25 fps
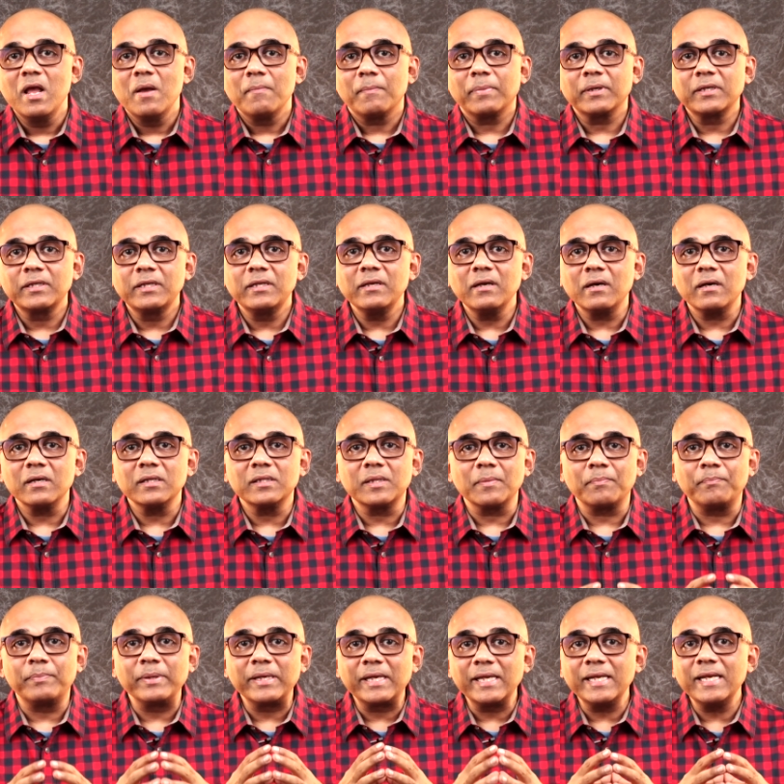But here, the
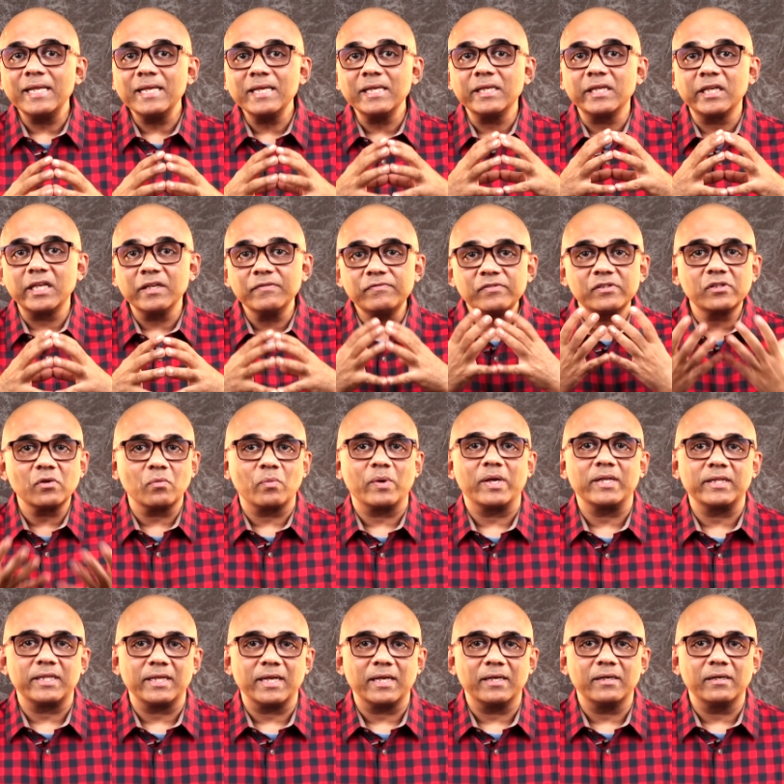beginning gives away
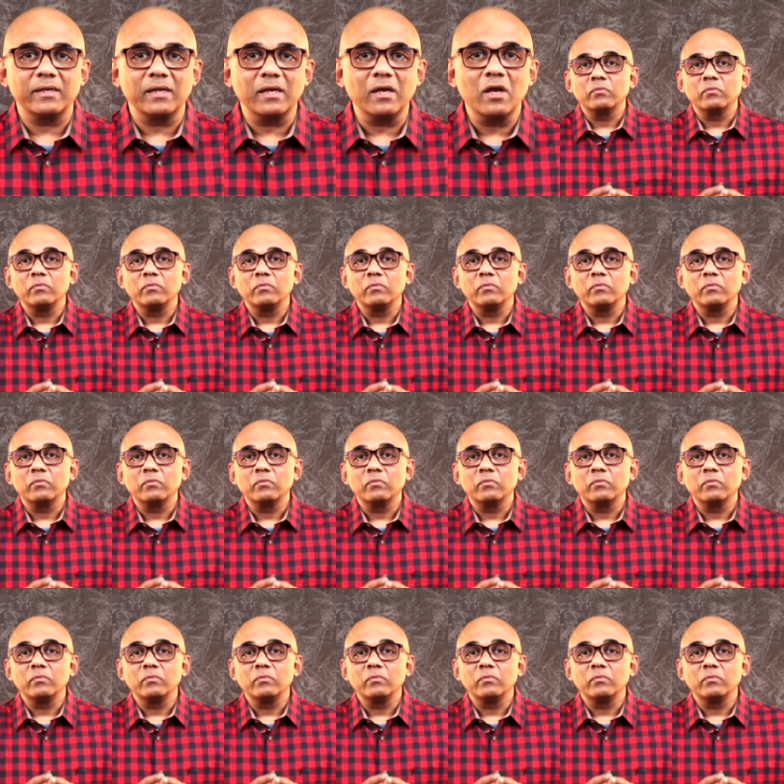the ending.